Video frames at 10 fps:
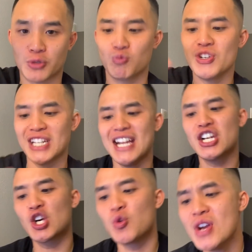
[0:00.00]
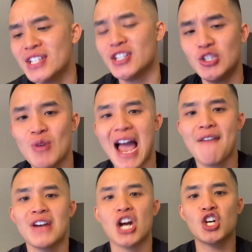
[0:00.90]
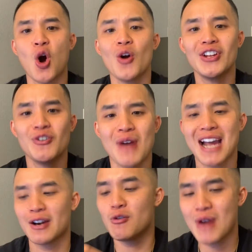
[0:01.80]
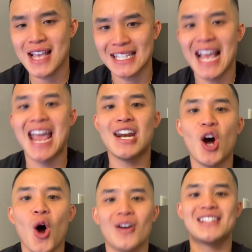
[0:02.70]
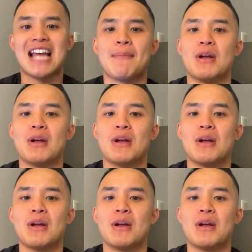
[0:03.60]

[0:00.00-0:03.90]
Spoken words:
which increases you having a cardiac arrest and a heart attack by